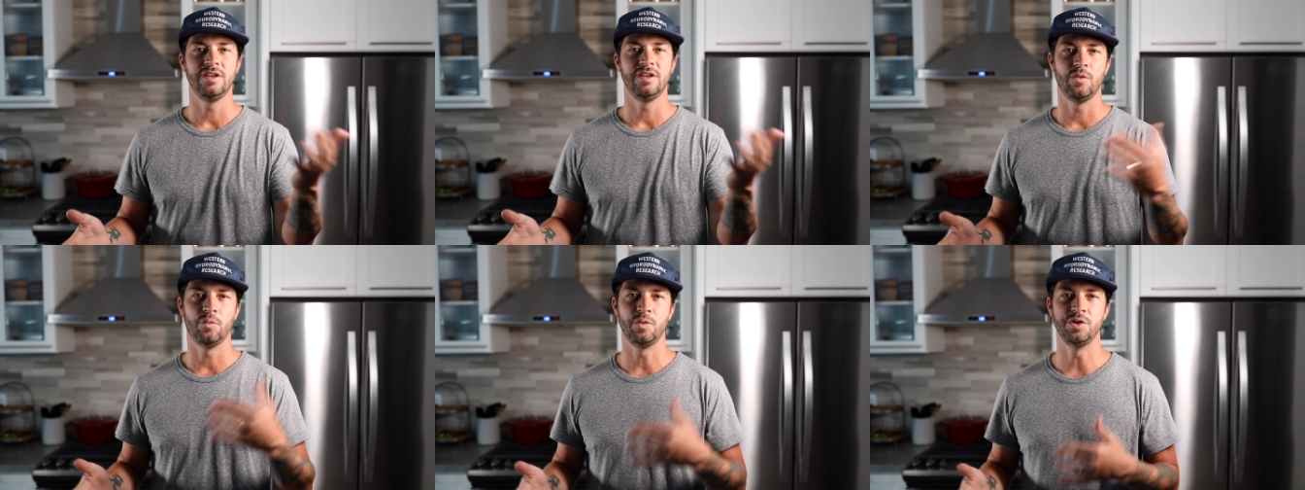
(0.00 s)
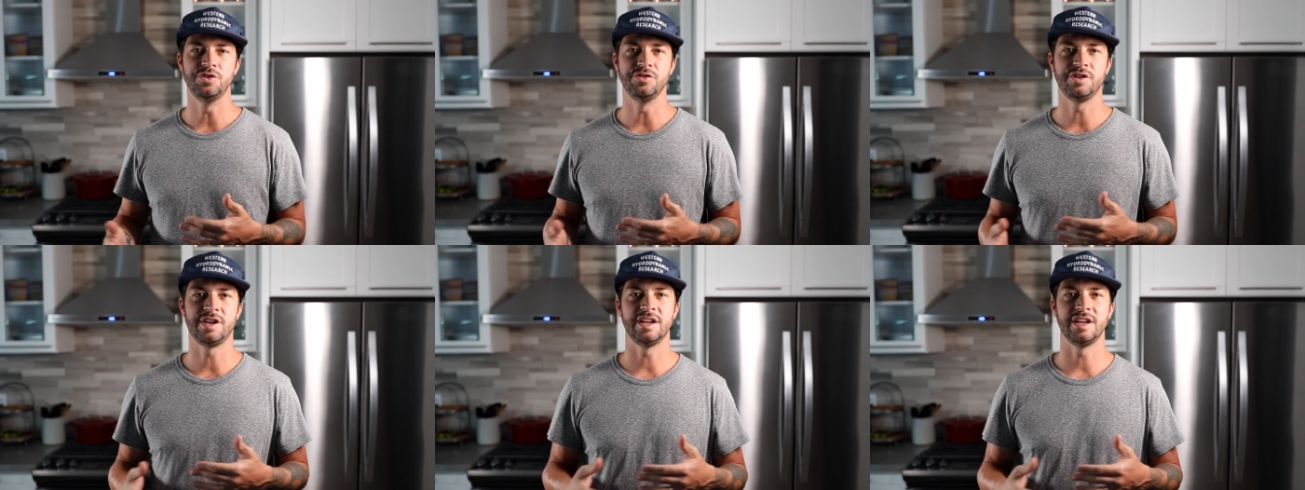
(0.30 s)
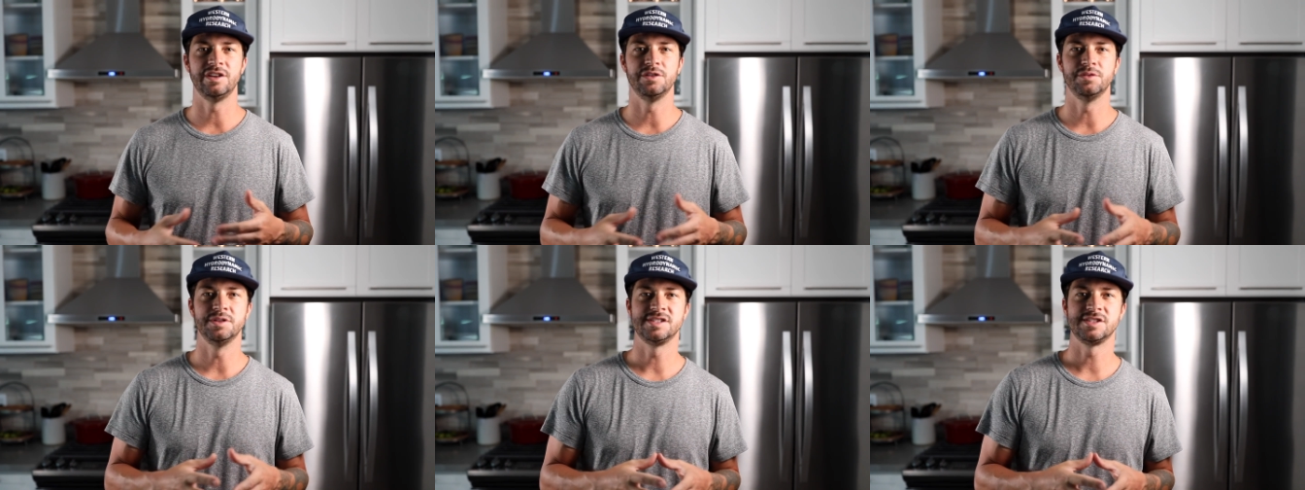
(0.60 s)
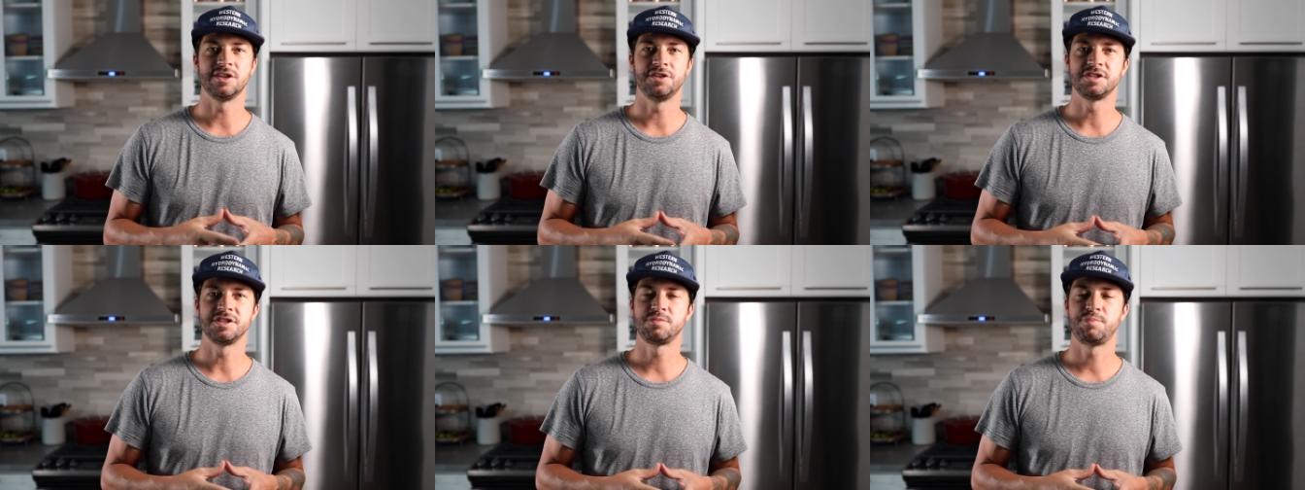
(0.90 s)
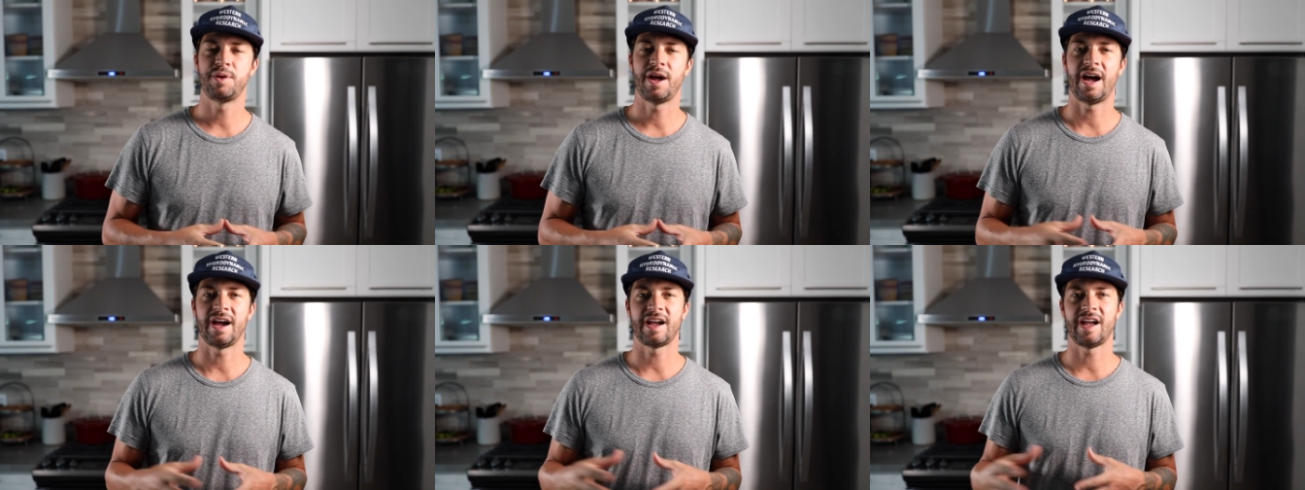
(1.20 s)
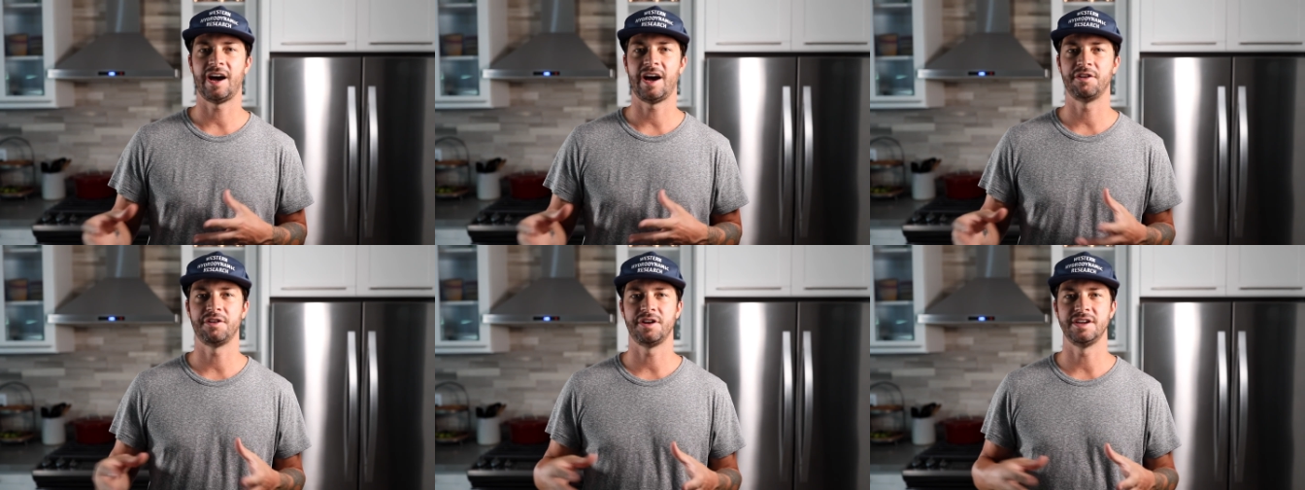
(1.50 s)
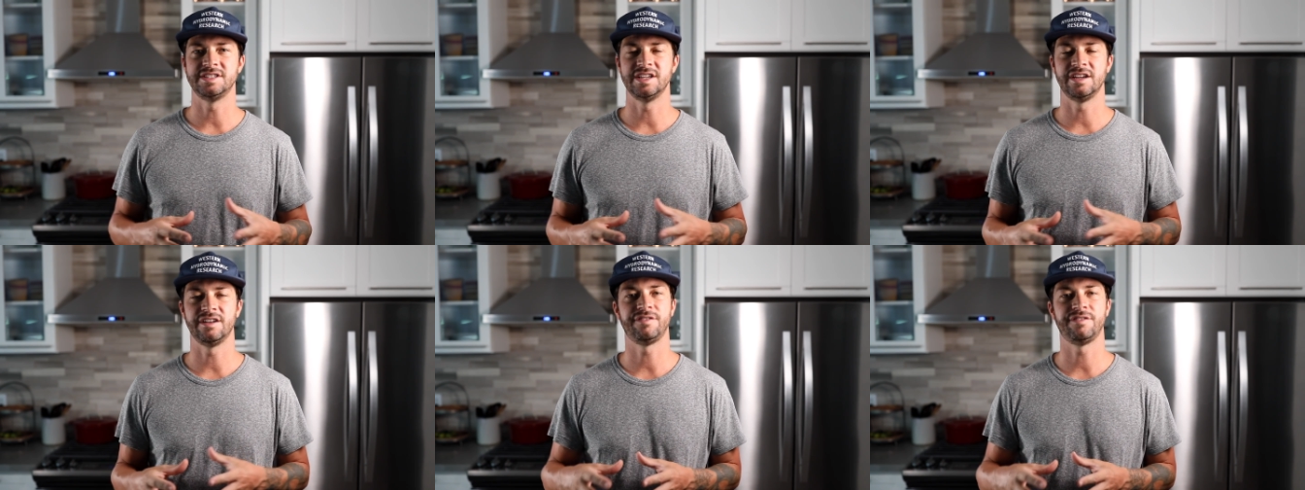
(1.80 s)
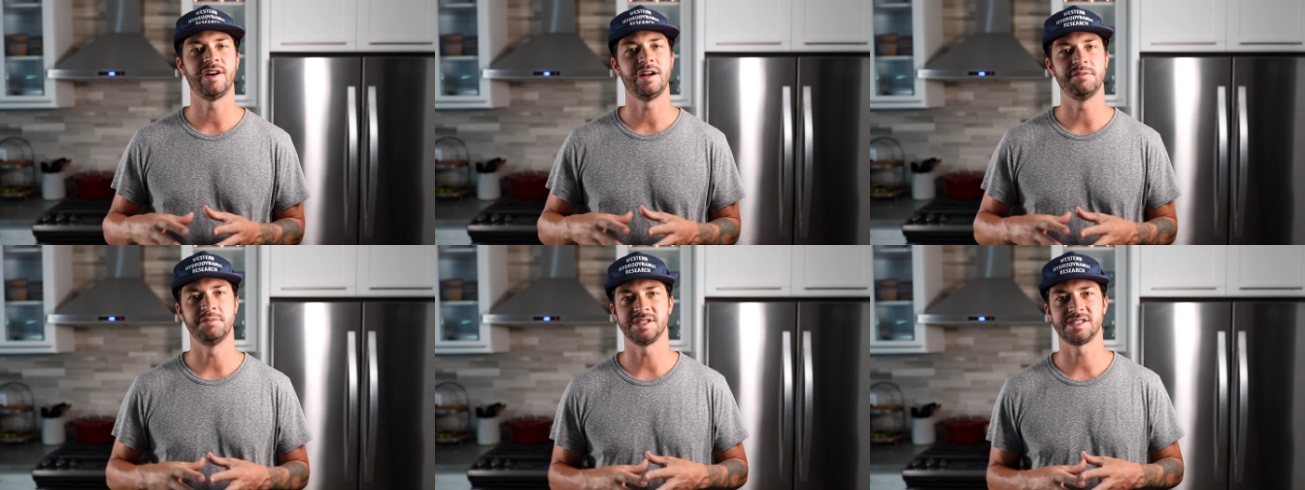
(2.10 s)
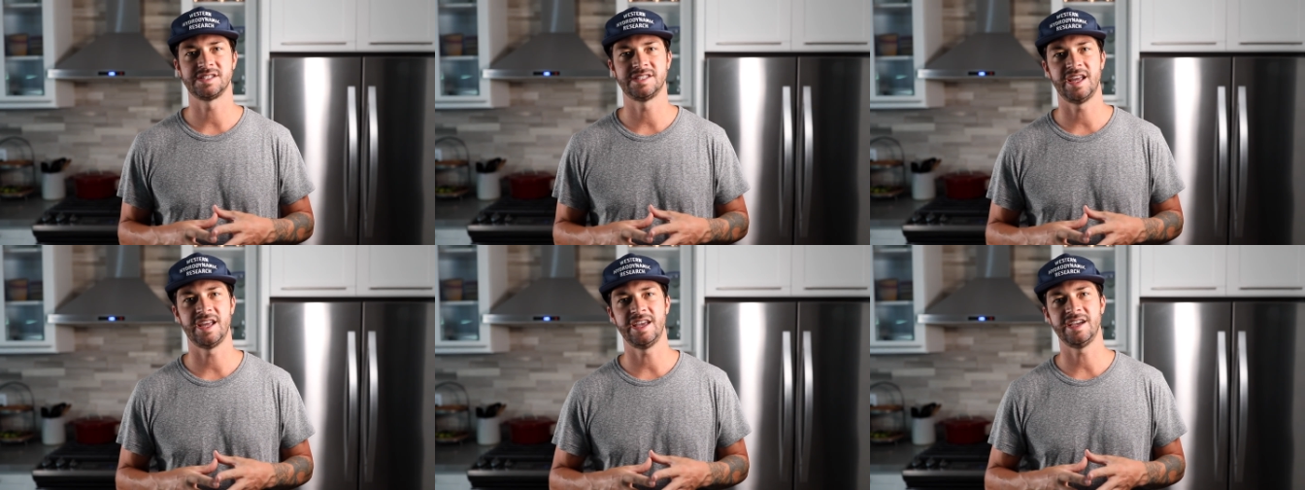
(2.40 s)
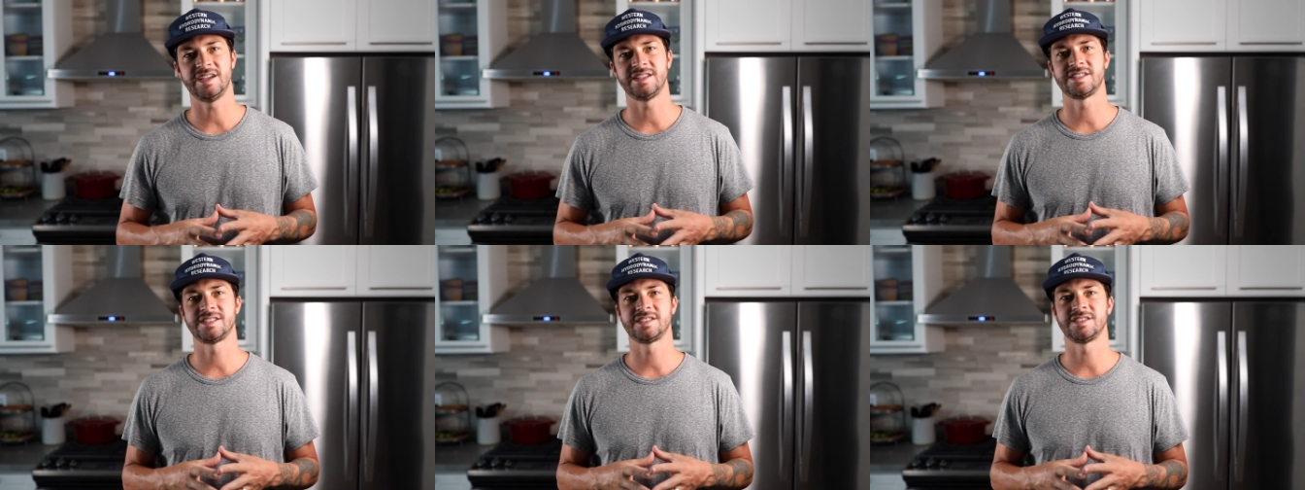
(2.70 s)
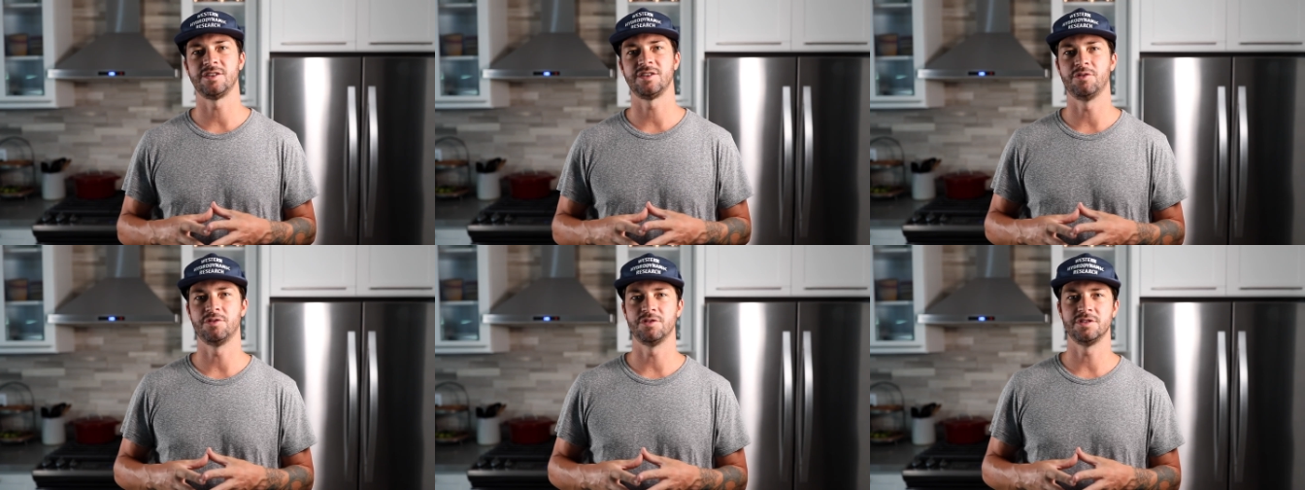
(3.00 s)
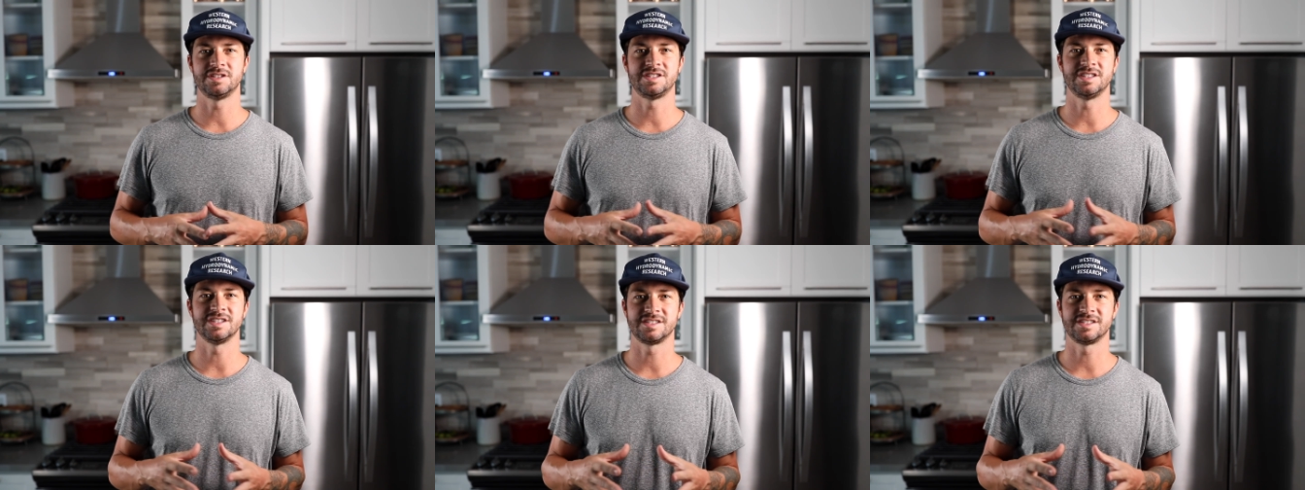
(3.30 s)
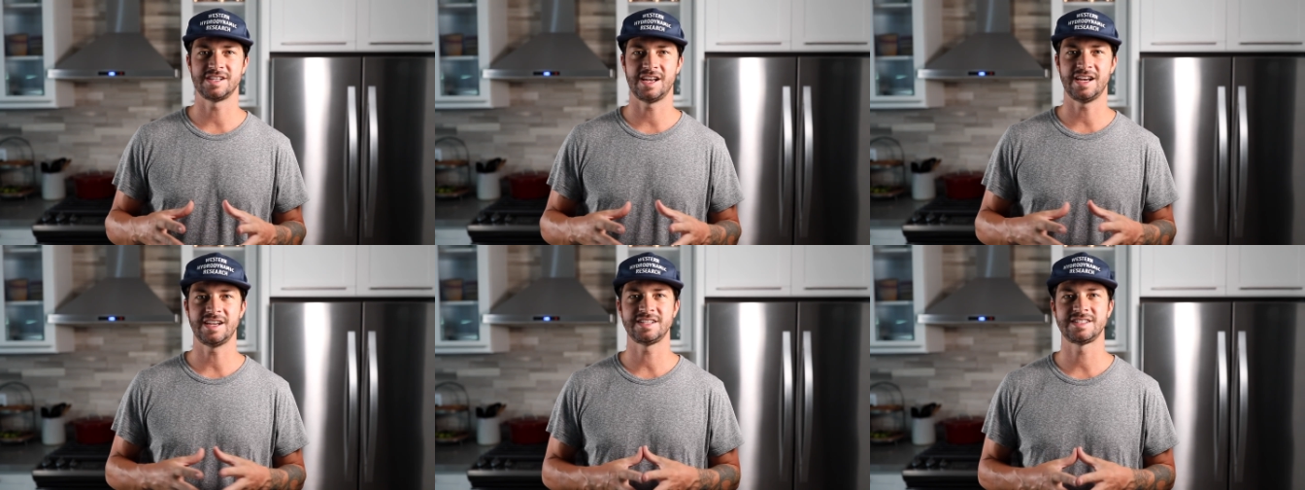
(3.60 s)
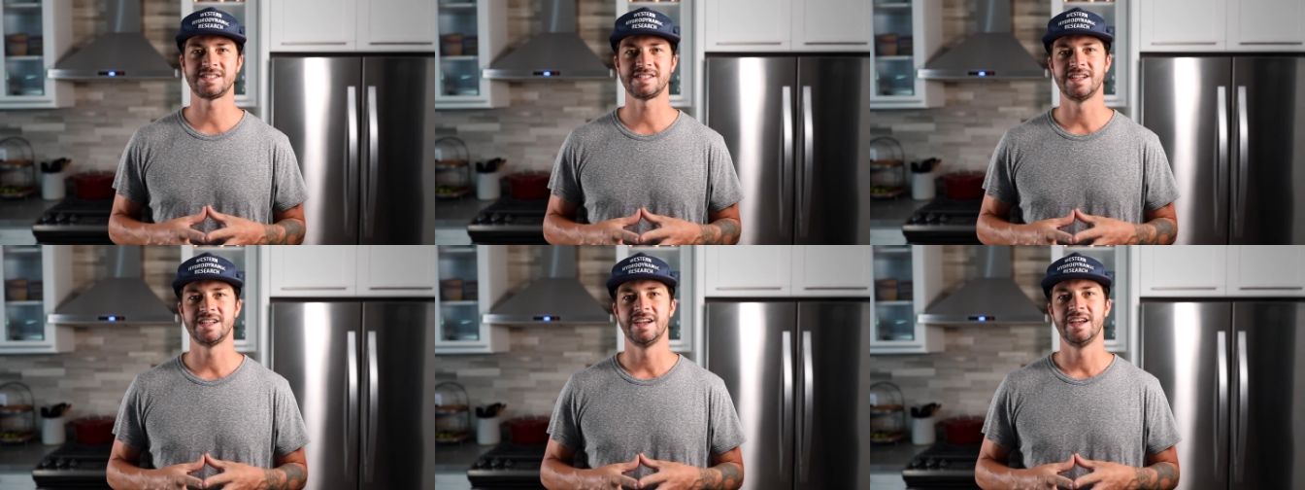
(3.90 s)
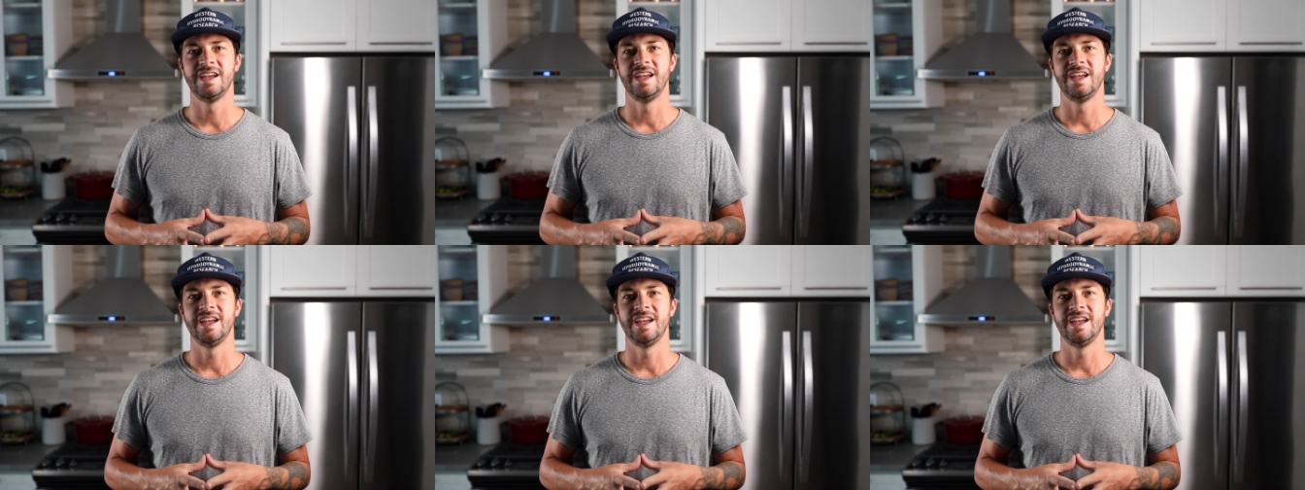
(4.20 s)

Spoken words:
when you get your results back, how to identify mistakes or success,